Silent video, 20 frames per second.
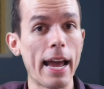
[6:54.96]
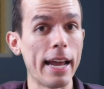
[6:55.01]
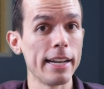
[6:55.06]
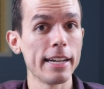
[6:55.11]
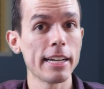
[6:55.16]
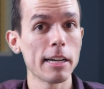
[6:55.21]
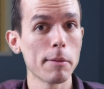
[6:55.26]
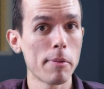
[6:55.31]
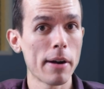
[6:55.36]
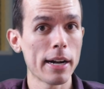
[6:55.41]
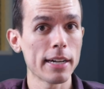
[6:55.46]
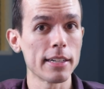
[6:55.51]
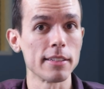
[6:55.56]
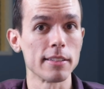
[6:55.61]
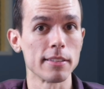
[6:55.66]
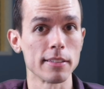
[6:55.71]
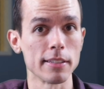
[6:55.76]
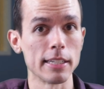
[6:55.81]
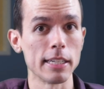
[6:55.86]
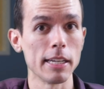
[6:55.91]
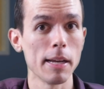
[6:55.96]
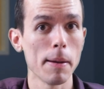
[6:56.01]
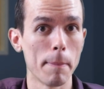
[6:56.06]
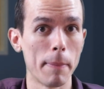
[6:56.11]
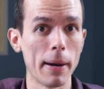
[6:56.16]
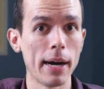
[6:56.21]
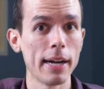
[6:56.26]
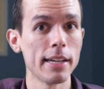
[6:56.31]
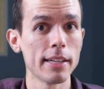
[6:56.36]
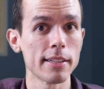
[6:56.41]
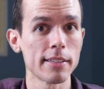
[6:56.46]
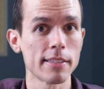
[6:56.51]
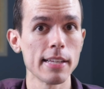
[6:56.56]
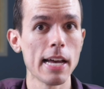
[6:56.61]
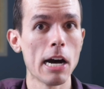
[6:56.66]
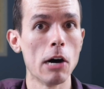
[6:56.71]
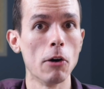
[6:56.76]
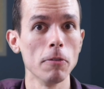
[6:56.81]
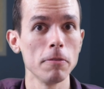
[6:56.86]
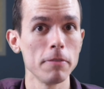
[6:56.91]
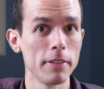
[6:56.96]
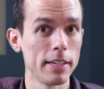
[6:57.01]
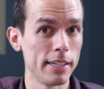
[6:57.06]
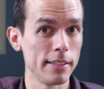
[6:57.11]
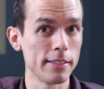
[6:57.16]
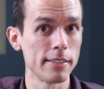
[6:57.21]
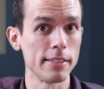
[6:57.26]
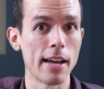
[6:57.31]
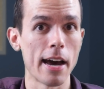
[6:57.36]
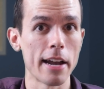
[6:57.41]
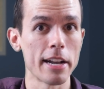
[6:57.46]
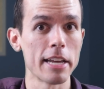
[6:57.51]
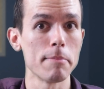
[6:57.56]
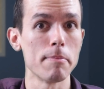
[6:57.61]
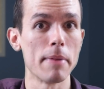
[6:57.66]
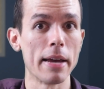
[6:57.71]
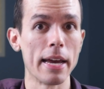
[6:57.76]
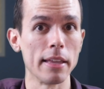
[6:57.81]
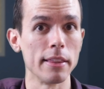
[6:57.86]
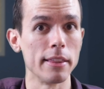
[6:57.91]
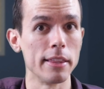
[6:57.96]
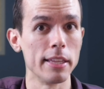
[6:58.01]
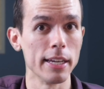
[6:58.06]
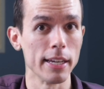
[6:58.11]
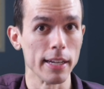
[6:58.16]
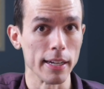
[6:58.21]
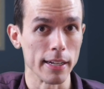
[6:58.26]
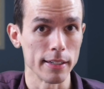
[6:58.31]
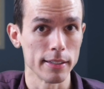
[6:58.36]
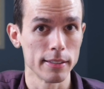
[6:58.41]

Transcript: Ending a pregnancy by itself is not a bad thing.